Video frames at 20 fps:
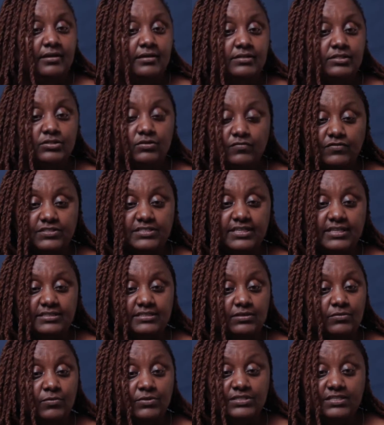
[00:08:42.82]
sofa sets
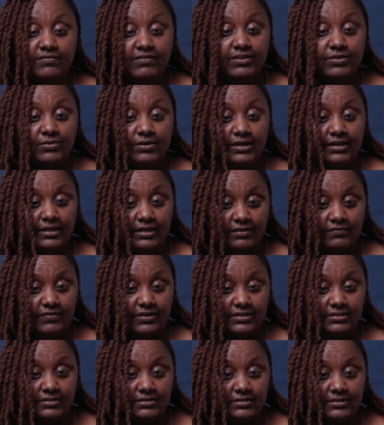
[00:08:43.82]
and whatever you can give
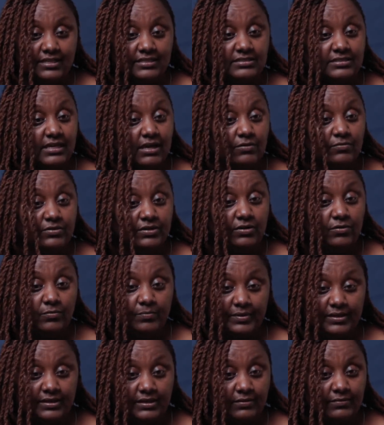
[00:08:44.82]
us. That's how we
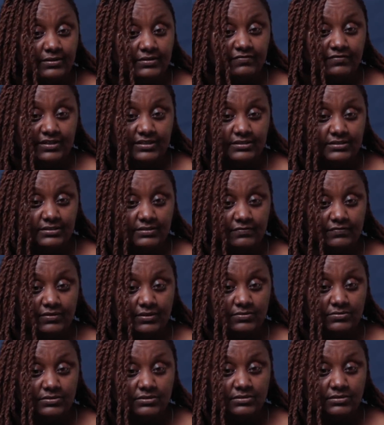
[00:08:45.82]
opened our first safe
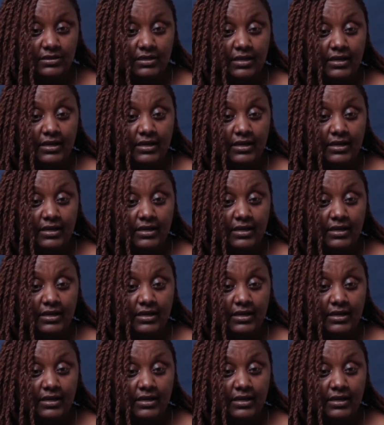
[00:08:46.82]
house.